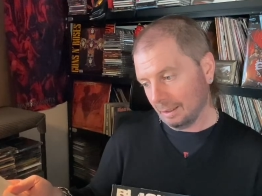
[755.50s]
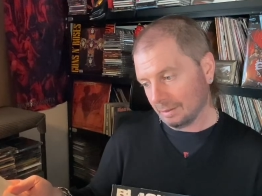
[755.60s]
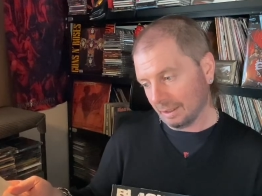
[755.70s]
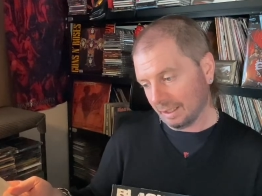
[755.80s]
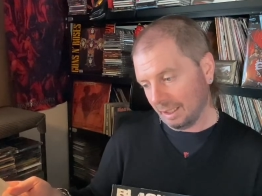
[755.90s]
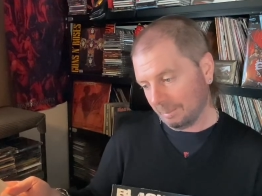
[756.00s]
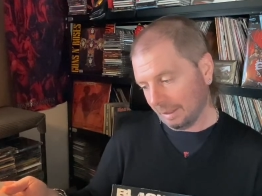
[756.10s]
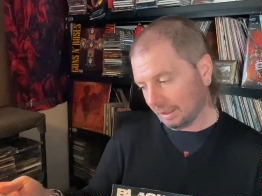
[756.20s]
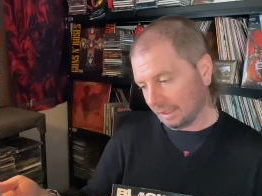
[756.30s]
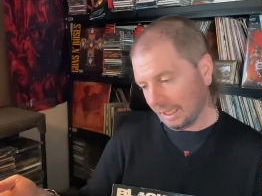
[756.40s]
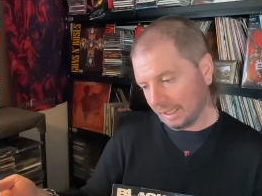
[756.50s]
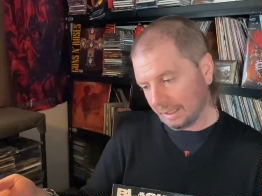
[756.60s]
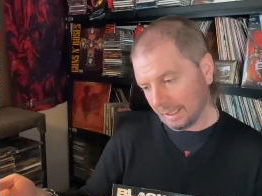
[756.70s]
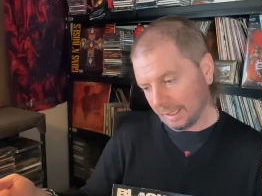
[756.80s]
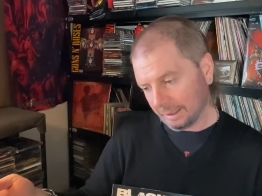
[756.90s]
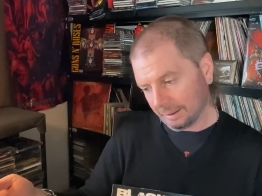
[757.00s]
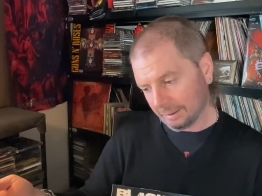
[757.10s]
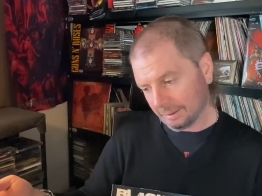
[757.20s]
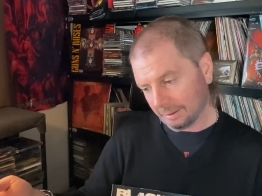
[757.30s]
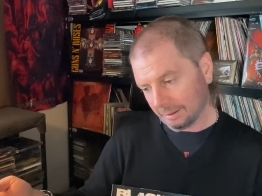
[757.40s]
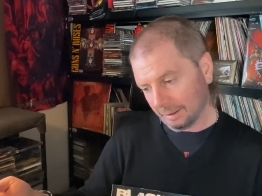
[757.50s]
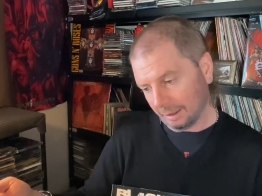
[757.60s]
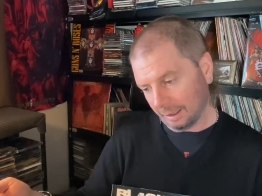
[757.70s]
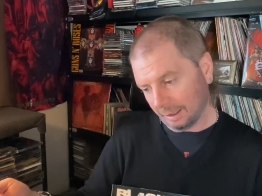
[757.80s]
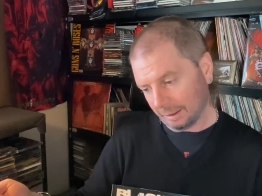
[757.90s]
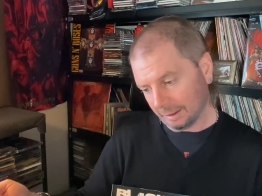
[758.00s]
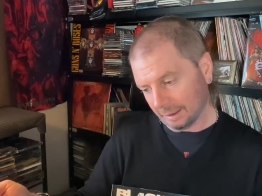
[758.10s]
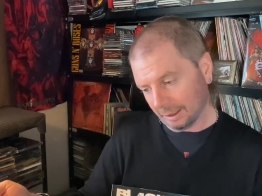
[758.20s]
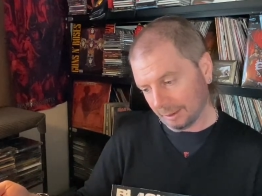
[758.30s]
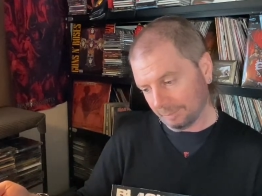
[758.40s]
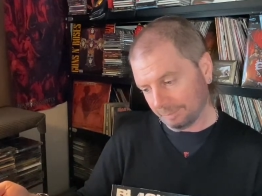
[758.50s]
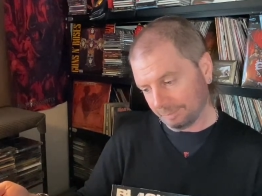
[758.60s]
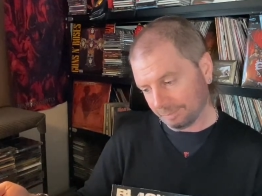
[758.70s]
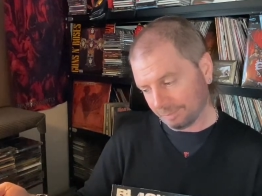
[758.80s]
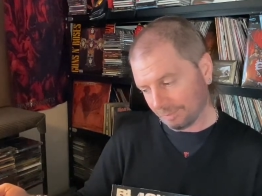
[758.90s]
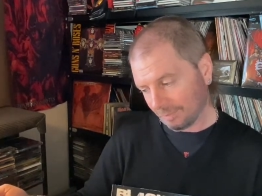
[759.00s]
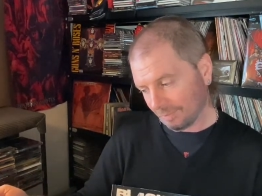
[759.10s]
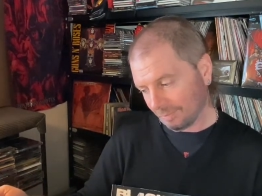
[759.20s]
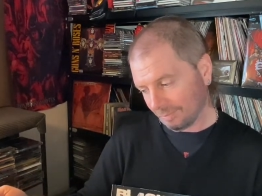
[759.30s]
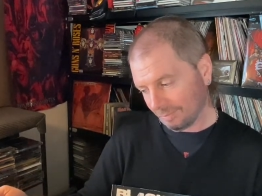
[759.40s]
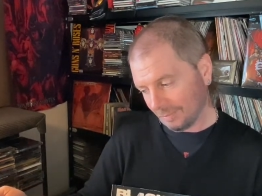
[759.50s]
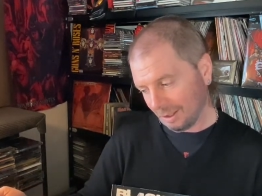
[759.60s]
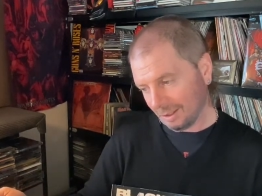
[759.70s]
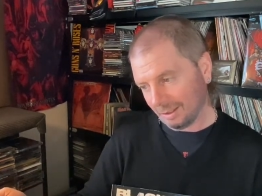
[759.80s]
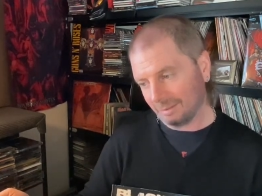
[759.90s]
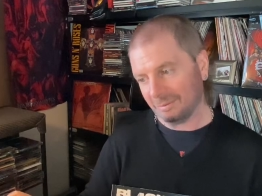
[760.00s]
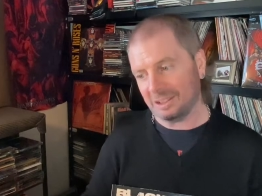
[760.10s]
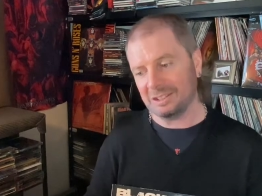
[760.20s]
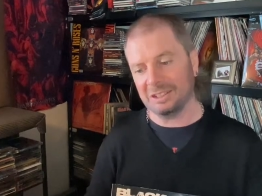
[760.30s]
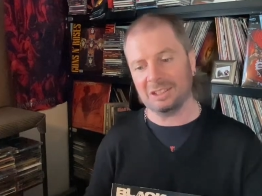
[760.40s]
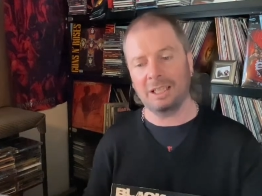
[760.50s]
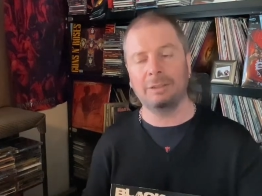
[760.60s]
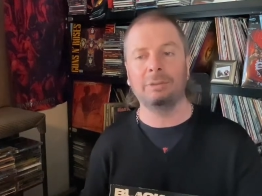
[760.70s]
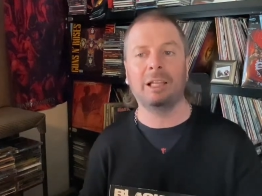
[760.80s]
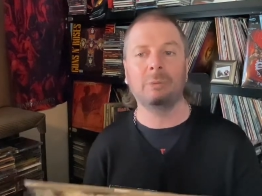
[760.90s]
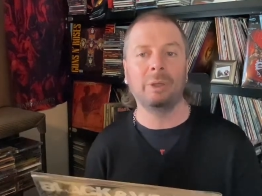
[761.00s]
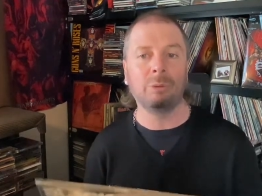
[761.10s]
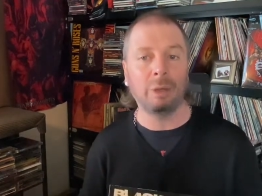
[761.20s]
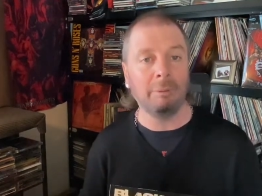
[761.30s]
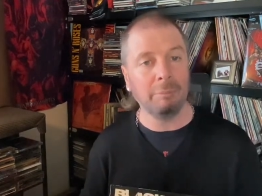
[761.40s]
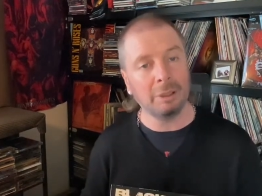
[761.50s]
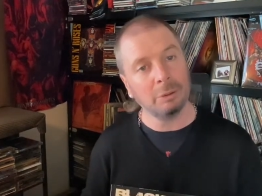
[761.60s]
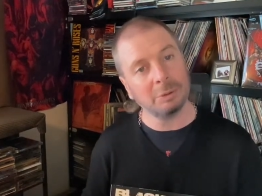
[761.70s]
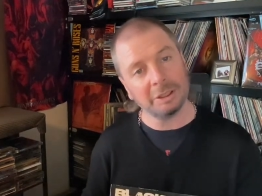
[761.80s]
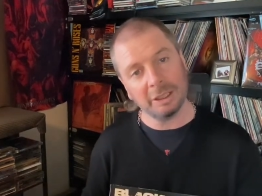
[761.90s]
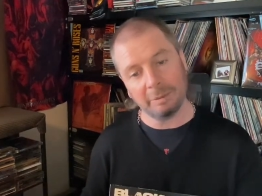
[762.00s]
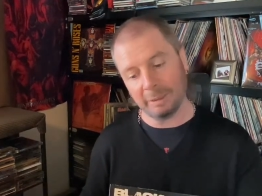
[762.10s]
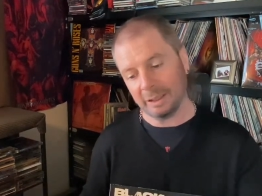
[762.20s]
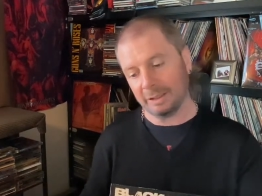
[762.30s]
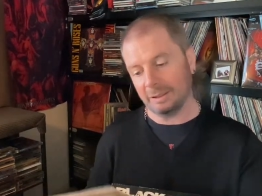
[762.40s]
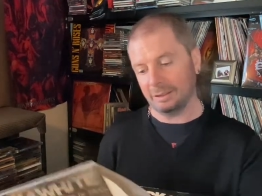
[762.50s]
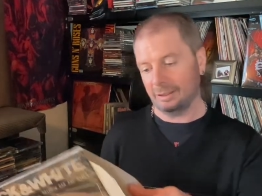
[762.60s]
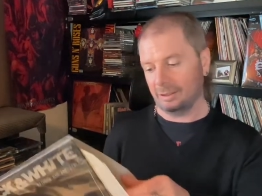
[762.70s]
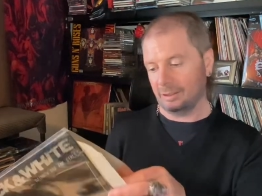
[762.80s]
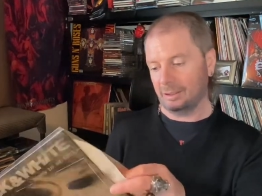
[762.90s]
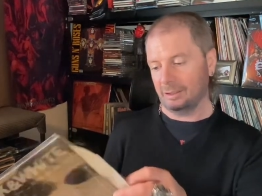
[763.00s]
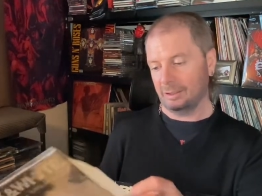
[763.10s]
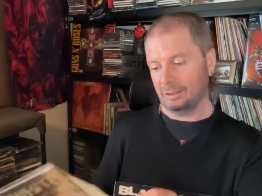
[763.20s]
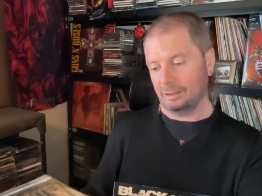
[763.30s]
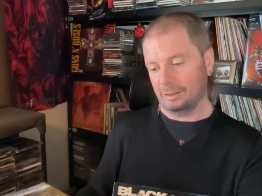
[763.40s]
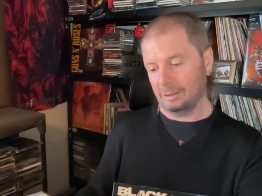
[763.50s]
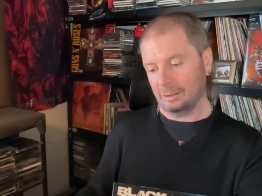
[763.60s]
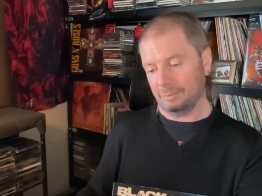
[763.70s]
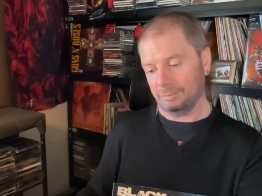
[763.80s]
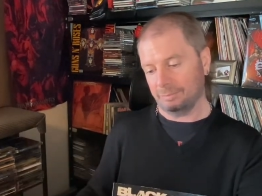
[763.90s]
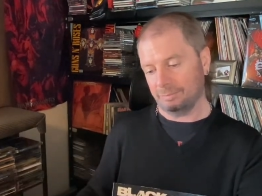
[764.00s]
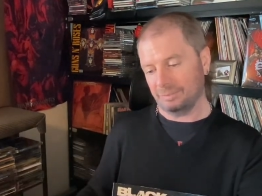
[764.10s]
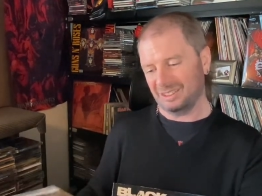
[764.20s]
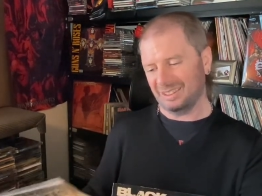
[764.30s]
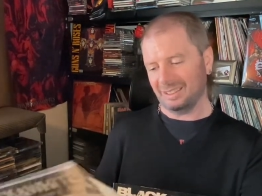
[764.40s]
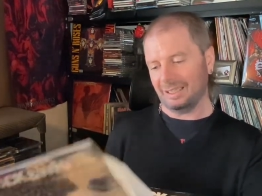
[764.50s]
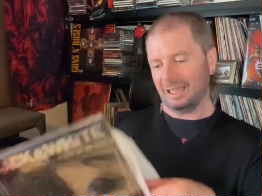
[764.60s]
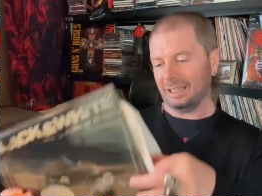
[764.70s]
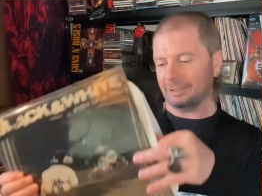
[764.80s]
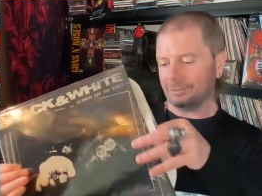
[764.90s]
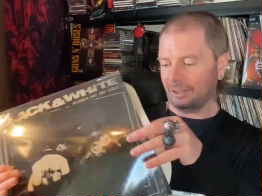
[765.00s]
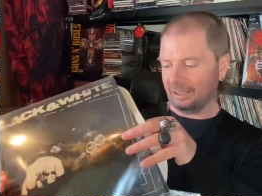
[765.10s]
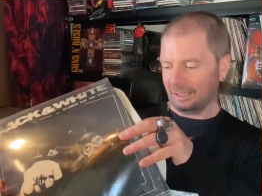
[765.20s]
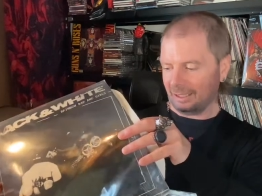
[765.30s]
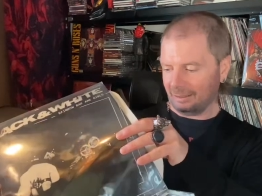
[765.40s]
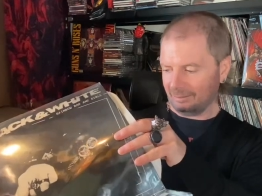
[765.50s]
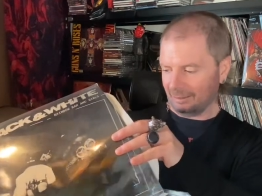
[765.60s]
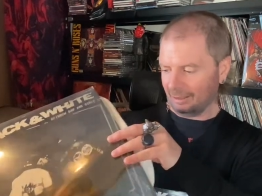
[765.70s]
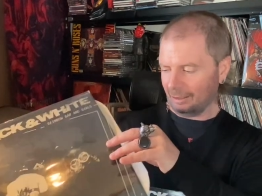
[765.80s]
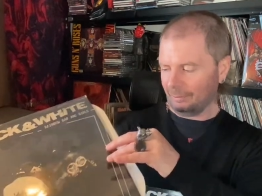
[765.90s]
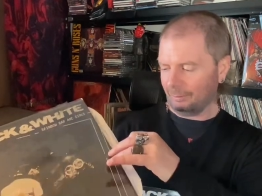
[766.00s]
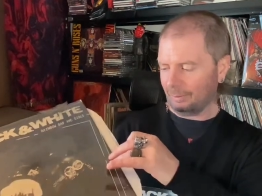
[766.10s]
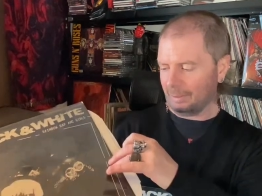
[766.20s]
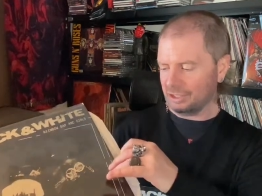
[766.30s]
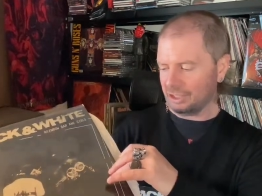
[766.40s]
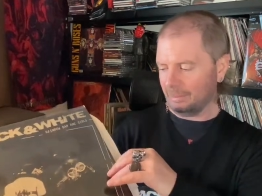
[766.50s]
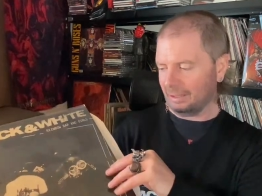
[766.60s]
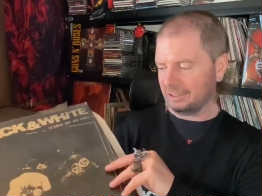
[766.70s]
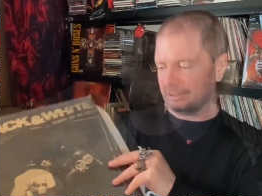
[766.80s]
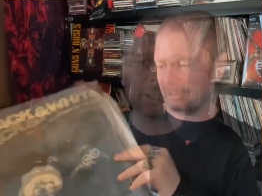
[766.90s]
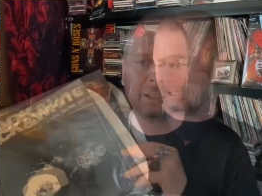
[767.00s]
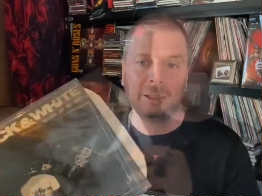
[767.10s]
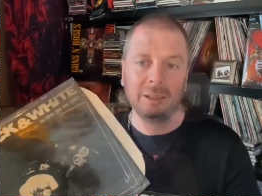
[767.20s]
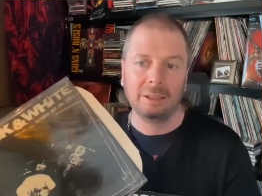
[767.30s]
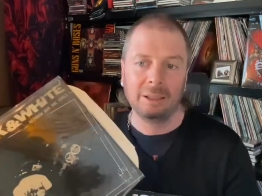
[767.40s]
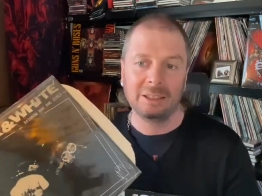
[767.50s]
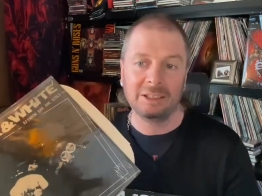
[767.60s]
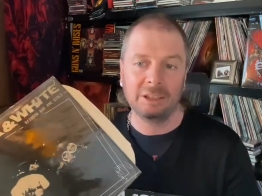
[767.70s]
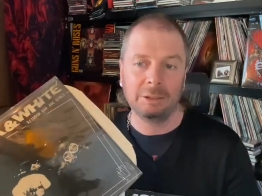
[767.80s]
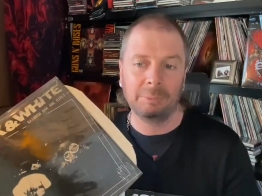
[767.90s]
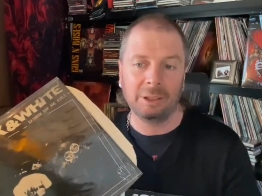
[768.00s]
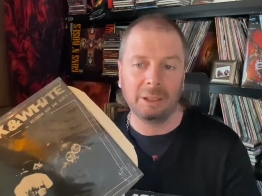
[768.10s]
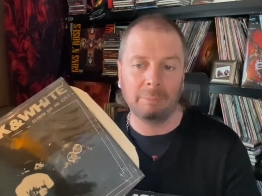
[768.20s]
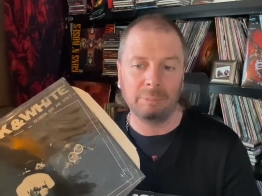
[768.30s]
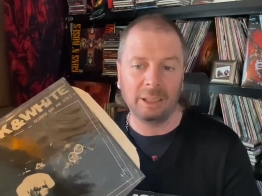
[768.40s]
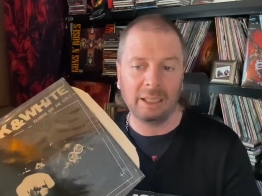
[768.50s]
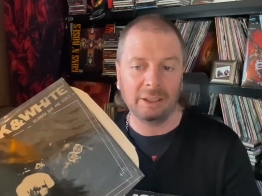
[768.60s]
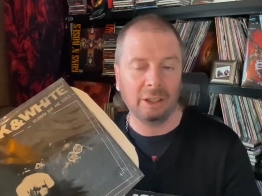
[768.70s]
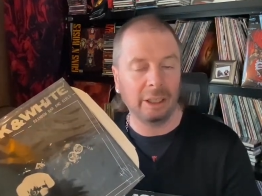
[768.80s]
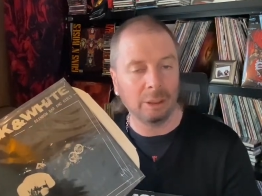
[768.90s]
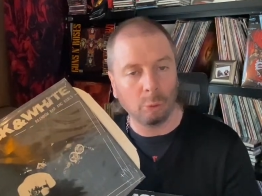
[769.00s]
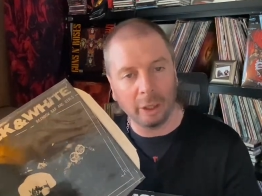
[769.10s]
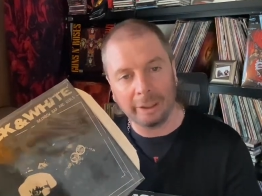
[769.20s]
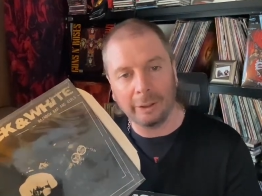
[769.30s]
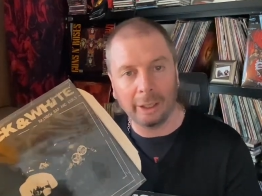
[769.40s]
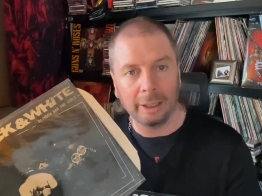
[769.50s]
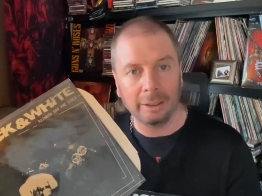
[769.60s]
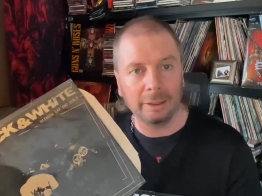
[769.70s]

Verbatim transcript: So it came out in 88, and um, you know, this is kind of like when rap metal was getting big. Um, it's sort of hard to find out a lot of information about this band. There seemed to be a black guy and a white guy.